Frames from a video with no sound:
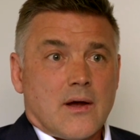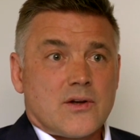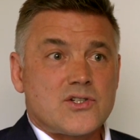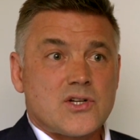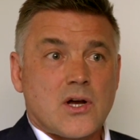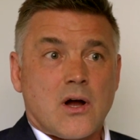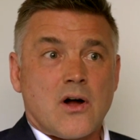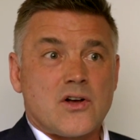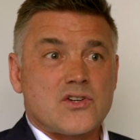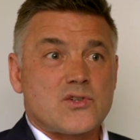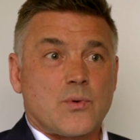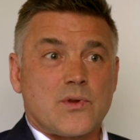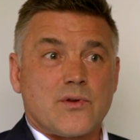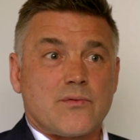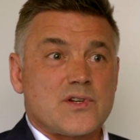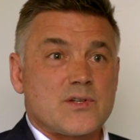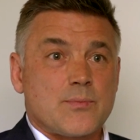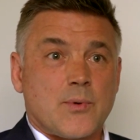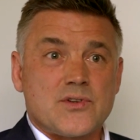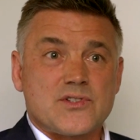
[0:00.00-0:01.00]
charged with the
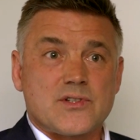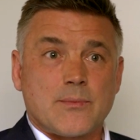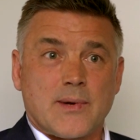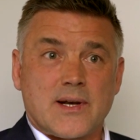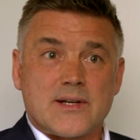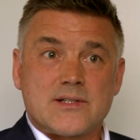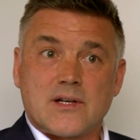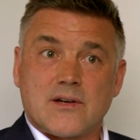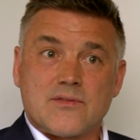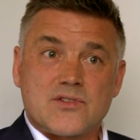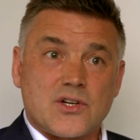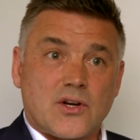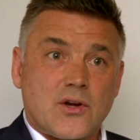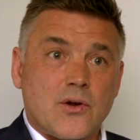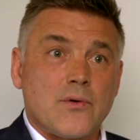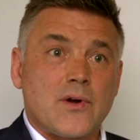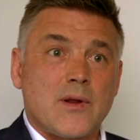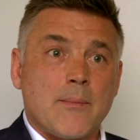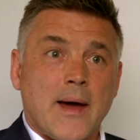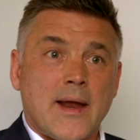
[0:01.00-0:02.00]
responsibility of
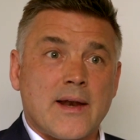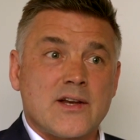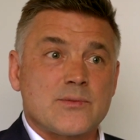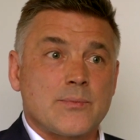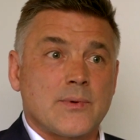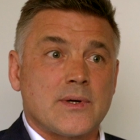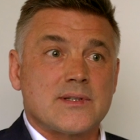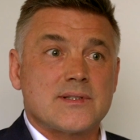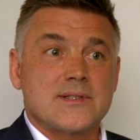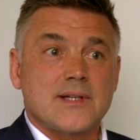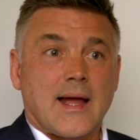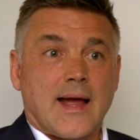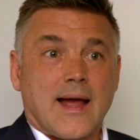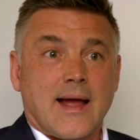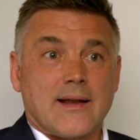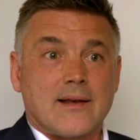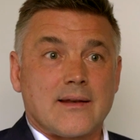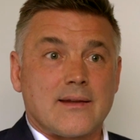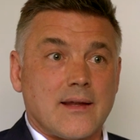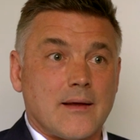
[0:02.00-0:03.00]
security management
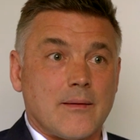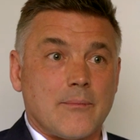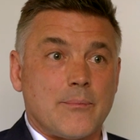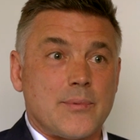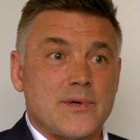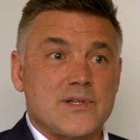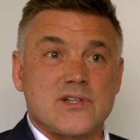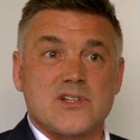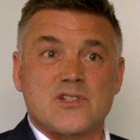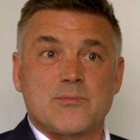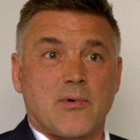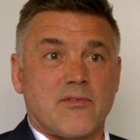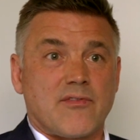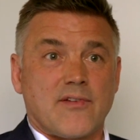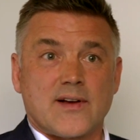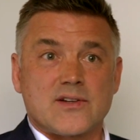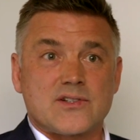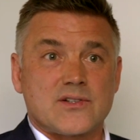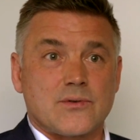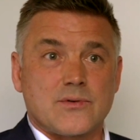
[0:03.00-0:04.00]
and the business
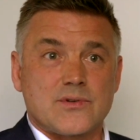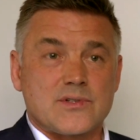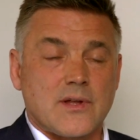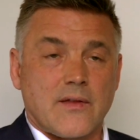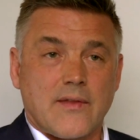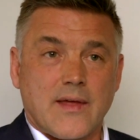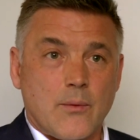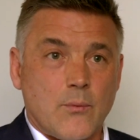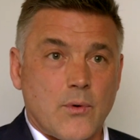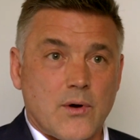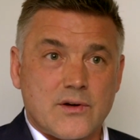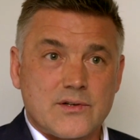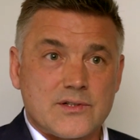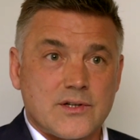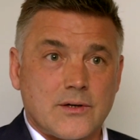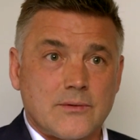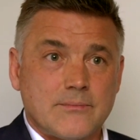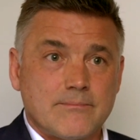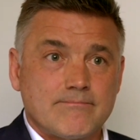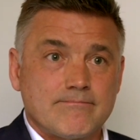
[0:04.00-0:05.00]
professionals that they work
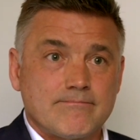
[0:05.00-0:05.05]
to.